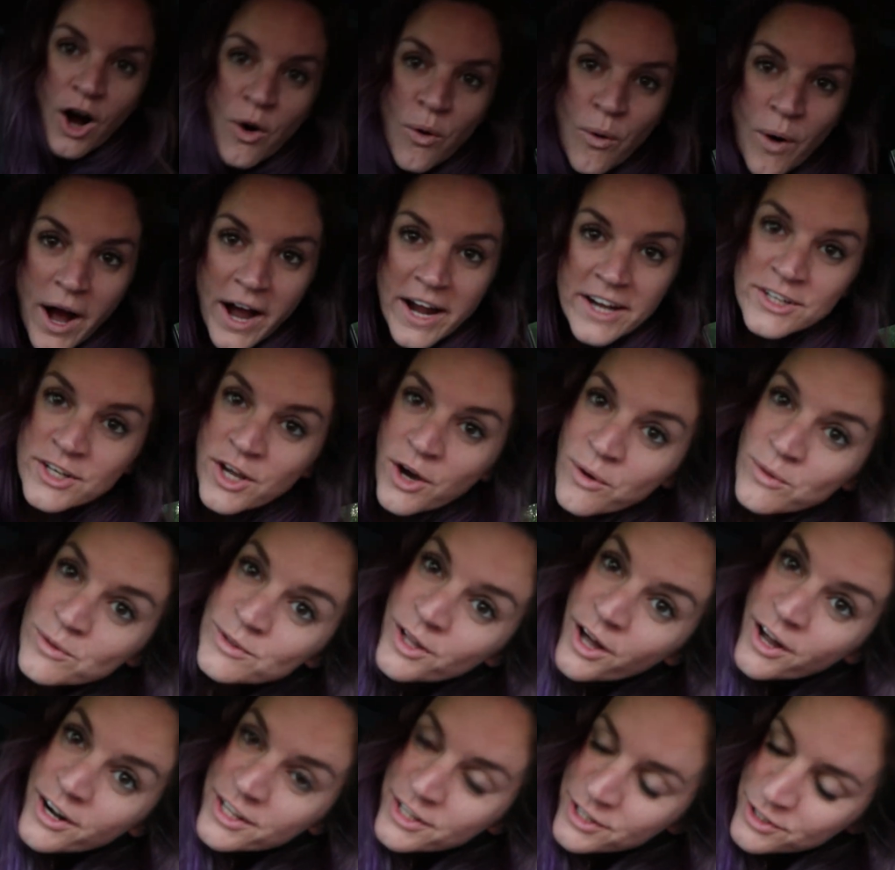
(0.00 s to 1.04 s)
Oh, I know
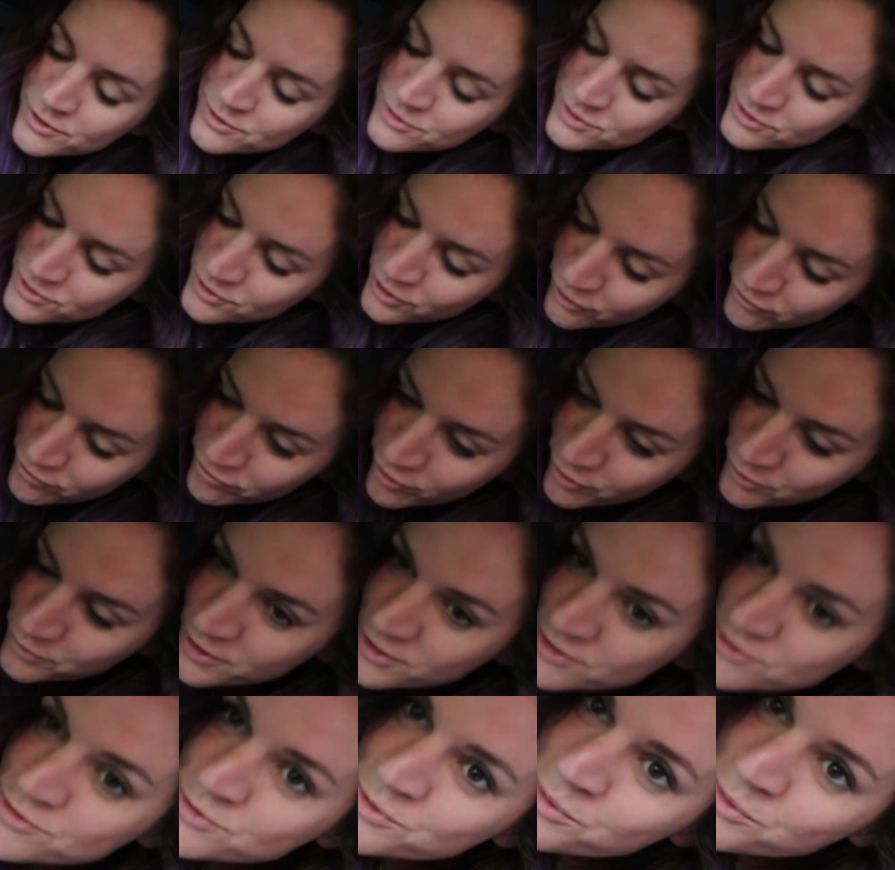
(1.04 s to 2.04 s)
Launa uses her phone at